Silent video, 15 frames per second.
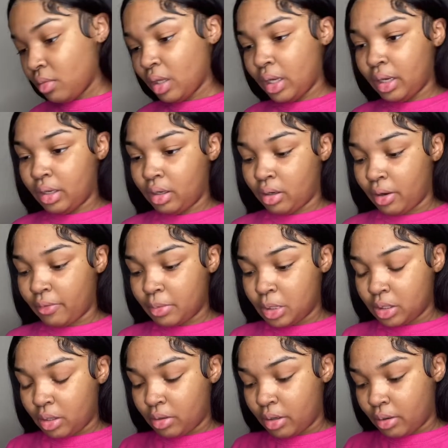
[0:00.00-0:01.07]
And I'm just
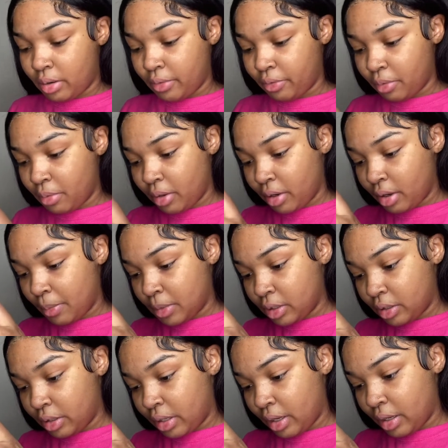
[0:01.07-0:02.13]
gonna go on from there, and I'm gonna show
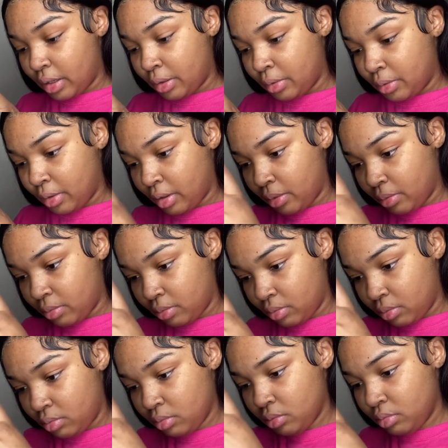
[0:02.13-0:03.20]
y'all
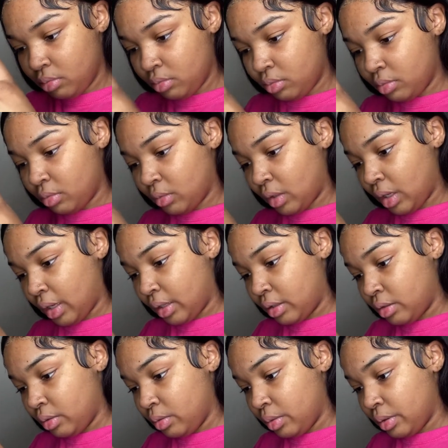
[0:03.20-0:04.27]
how
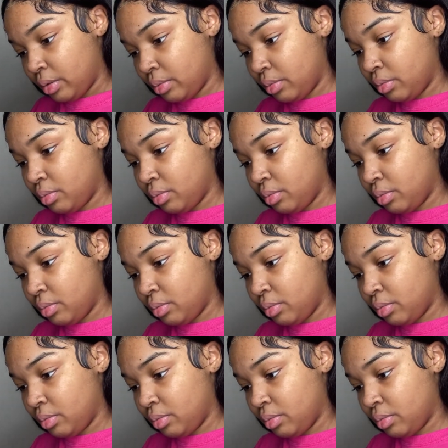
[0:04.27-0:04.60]
to do it.